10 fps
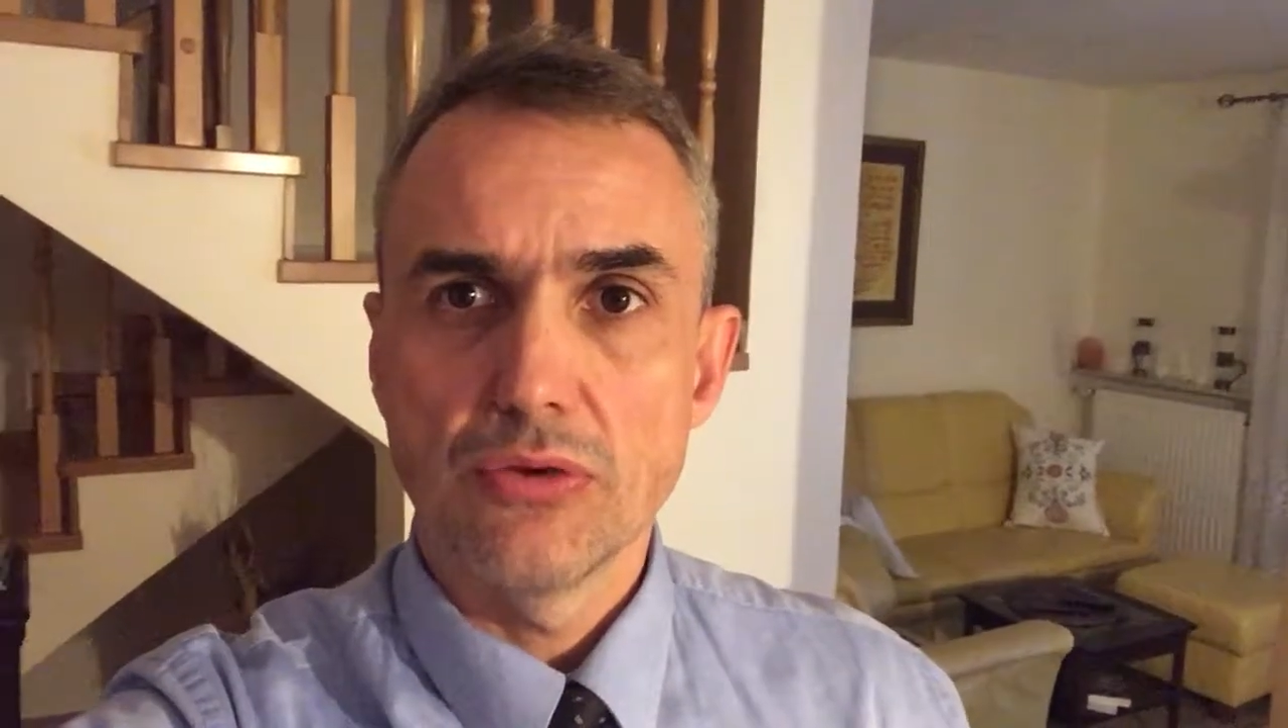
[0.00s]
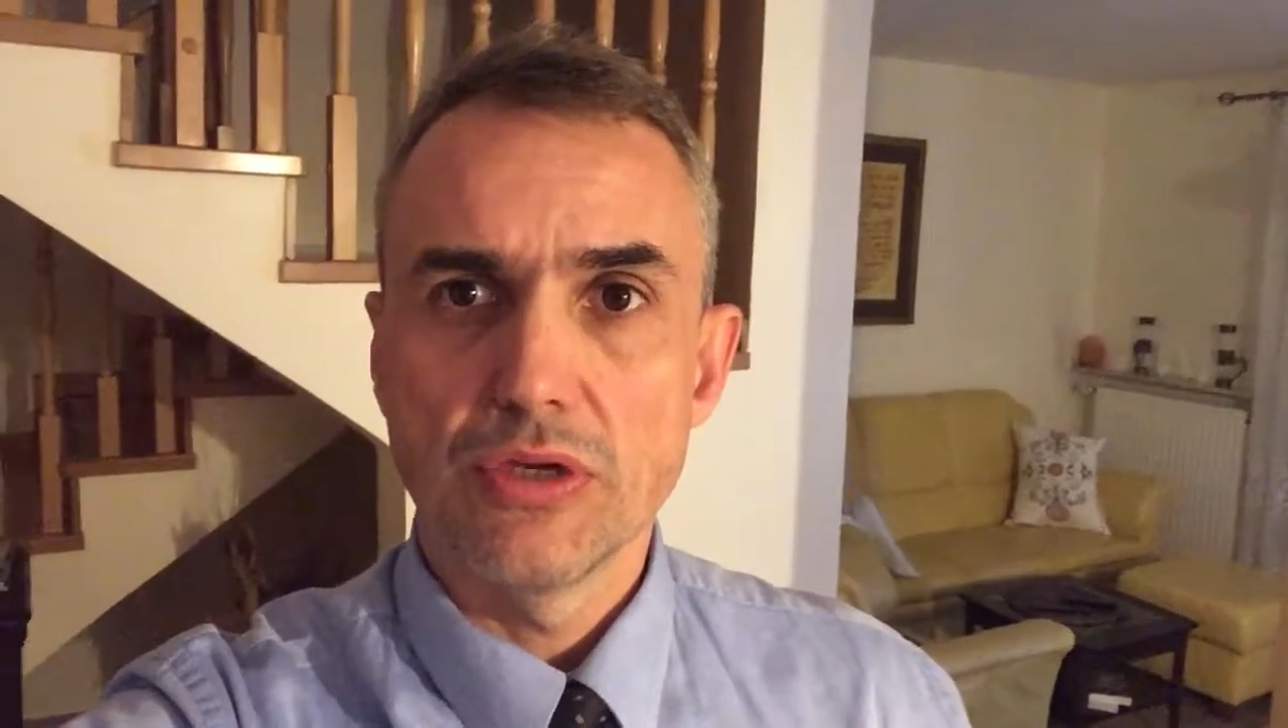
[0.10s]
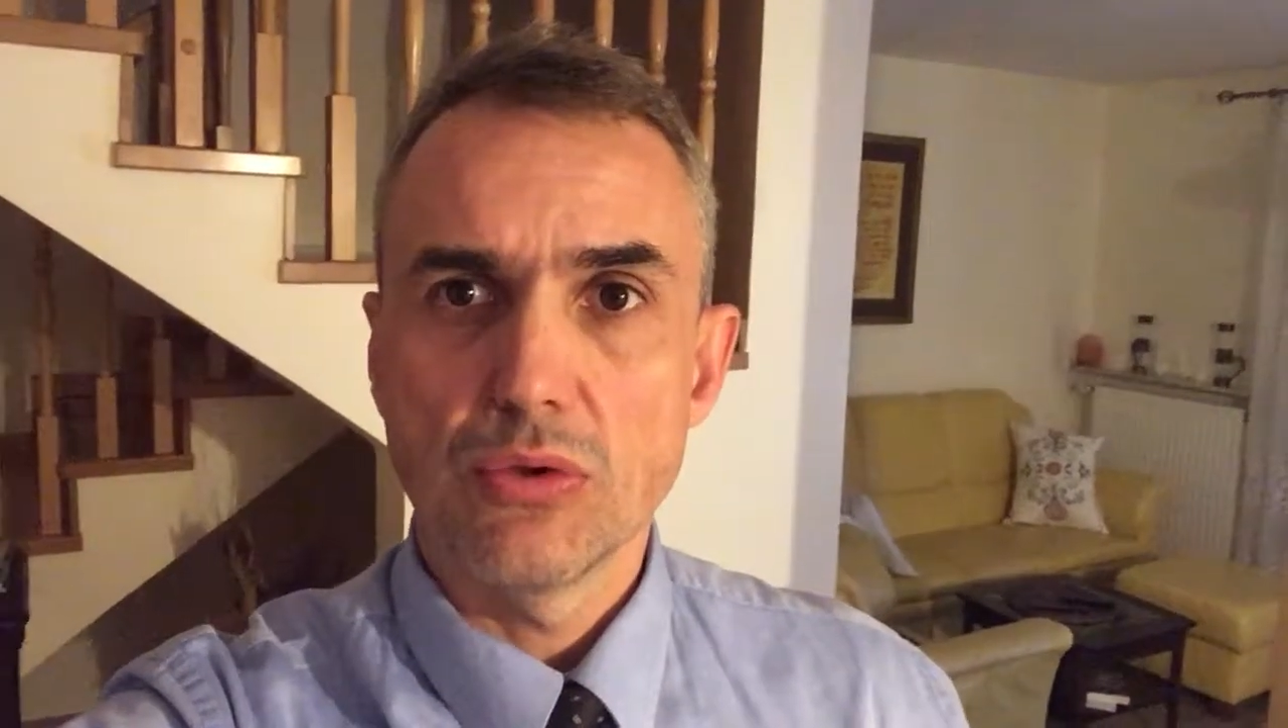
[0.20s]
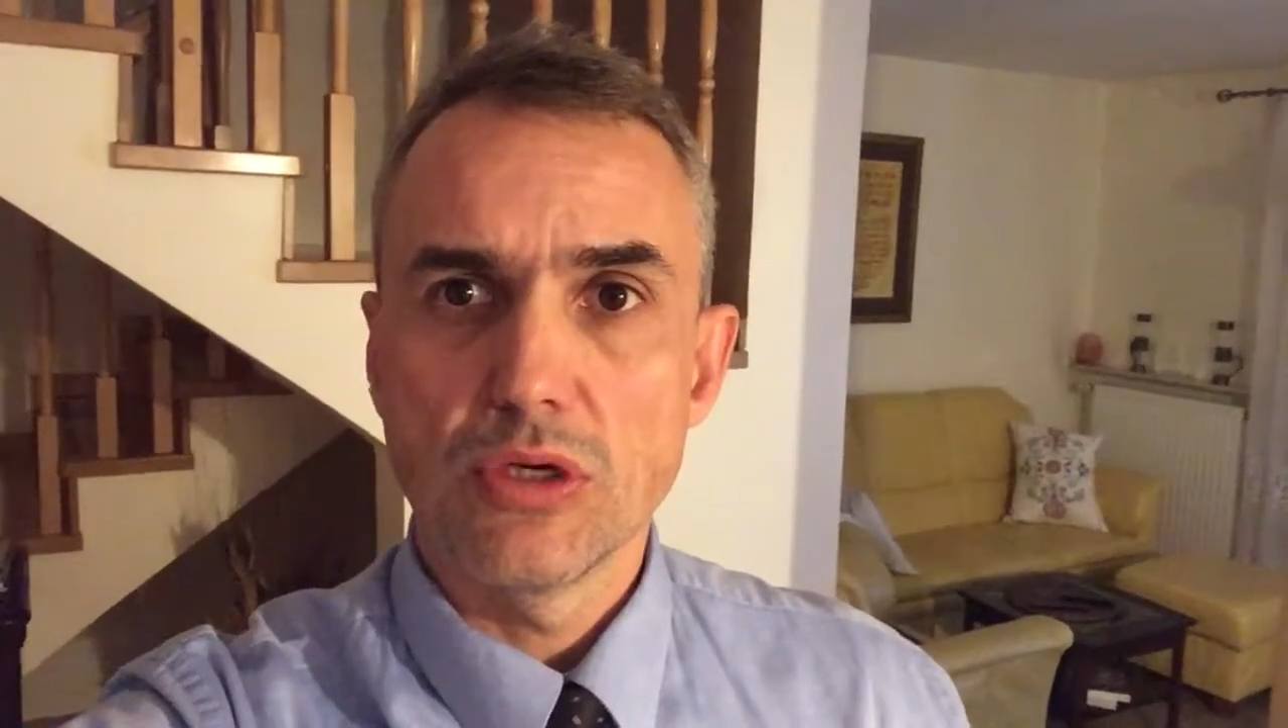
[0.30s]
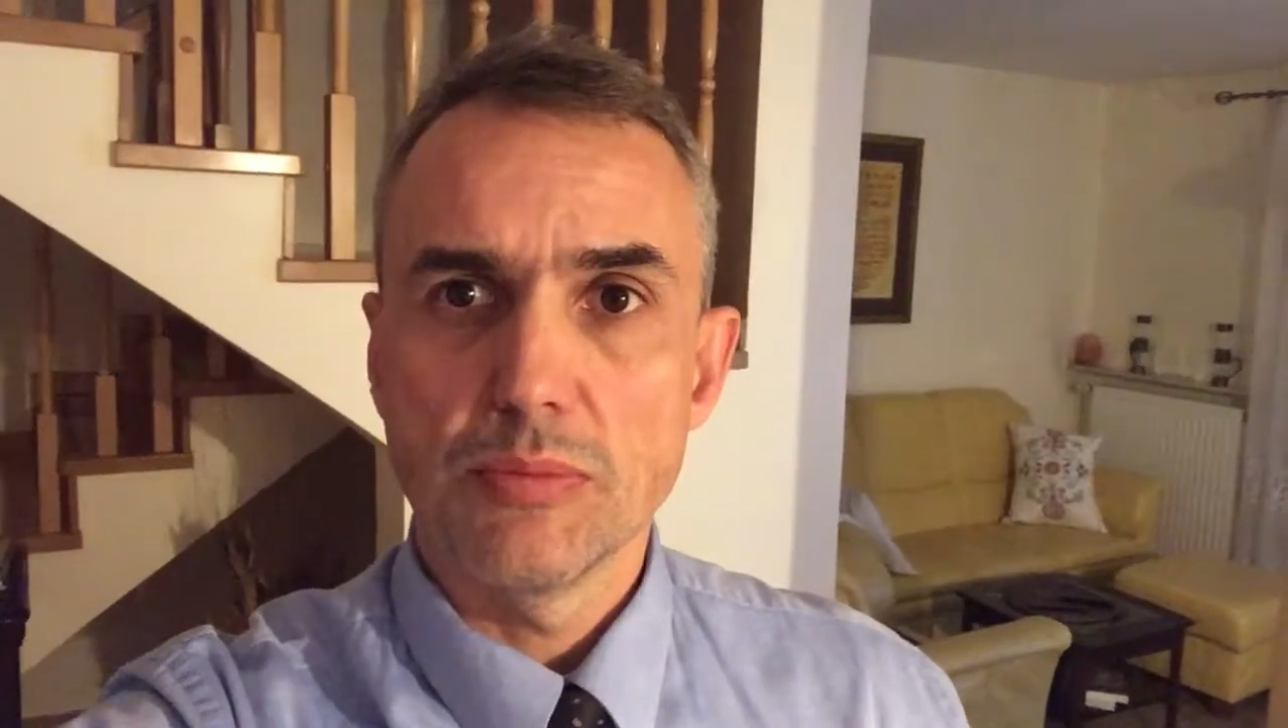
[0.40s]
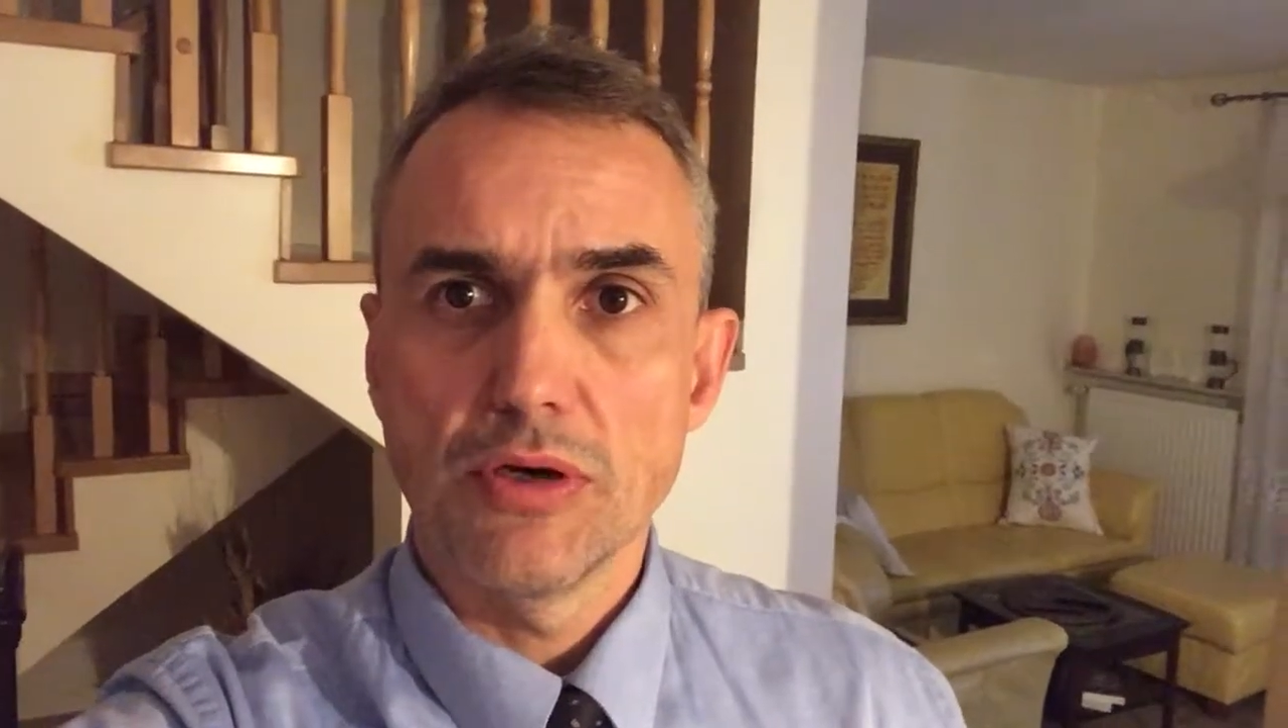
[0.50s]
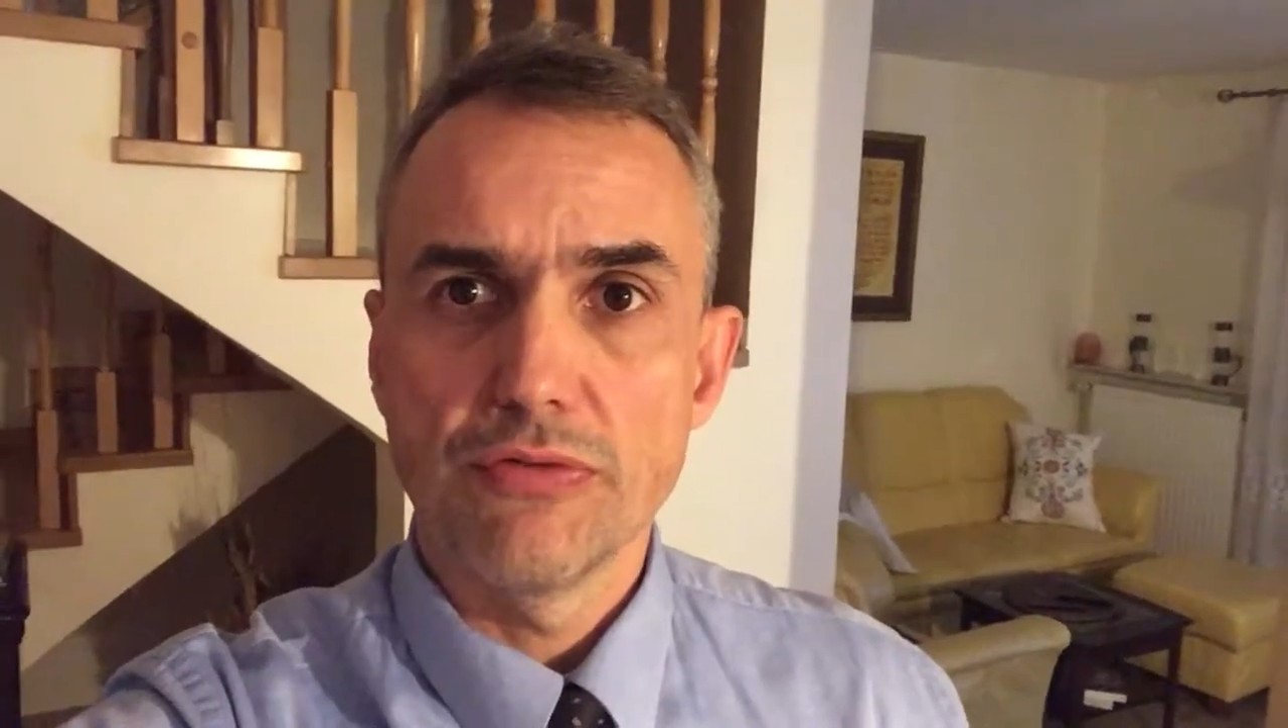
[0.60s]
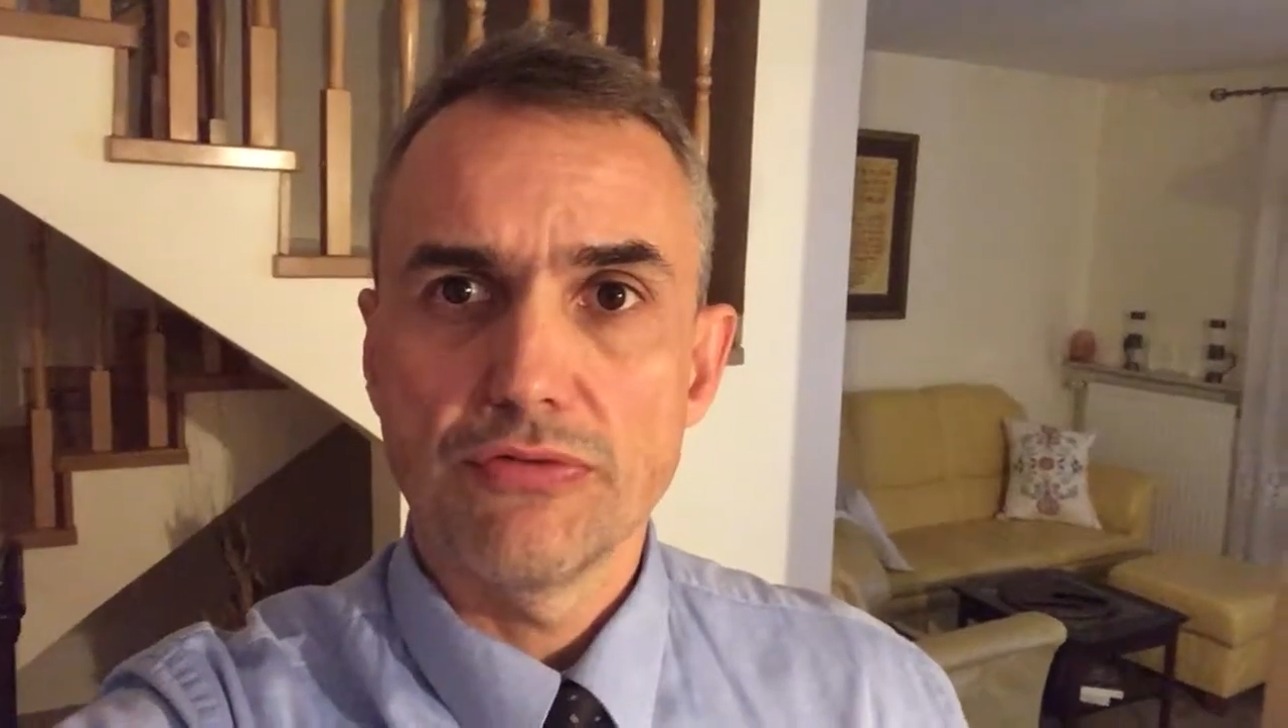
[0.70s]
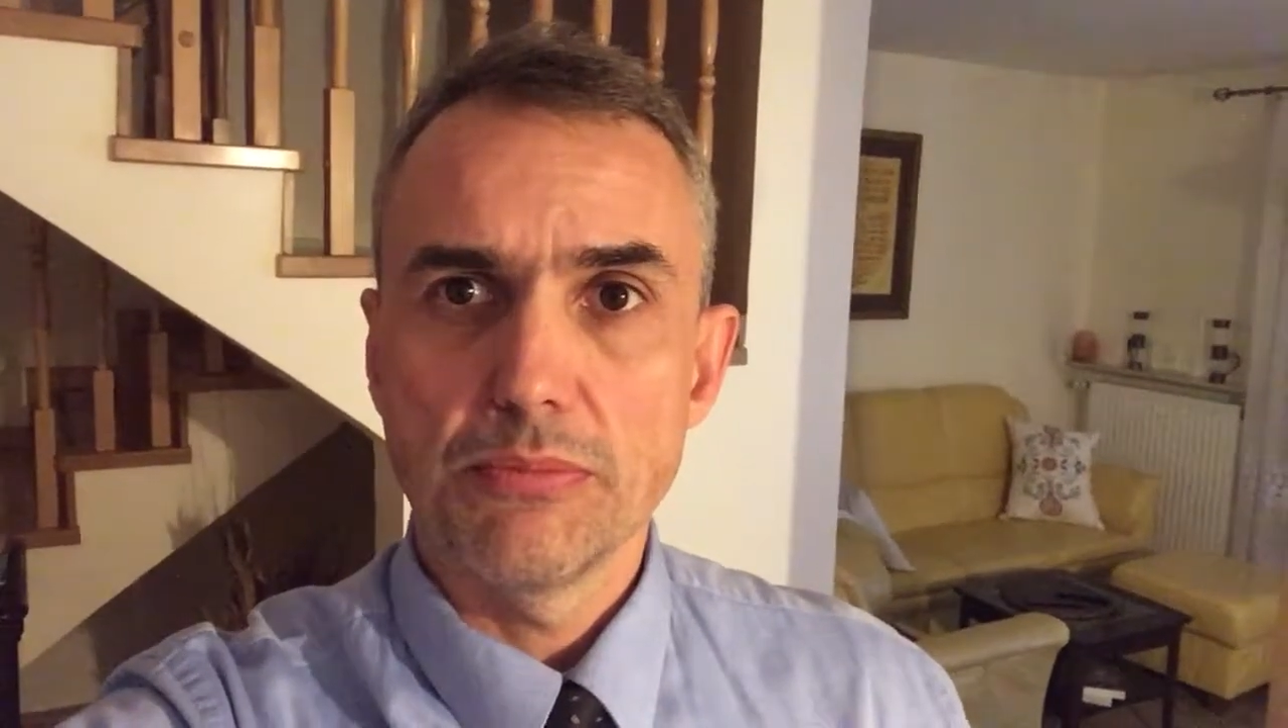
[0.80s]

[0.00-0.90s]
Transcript: curriculum of